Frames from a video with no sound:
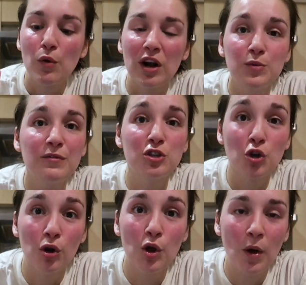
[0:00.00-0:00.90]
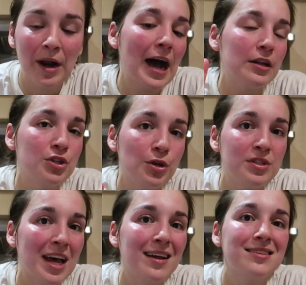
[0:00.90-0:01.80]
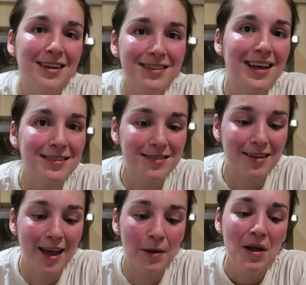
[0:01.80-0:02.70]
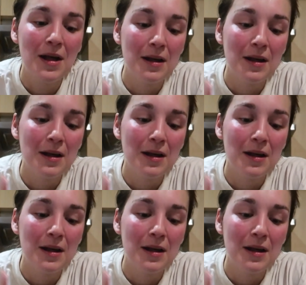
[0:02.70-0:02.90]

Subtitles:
whereas with the chocolate one I had 2 tastes and it tastes the same.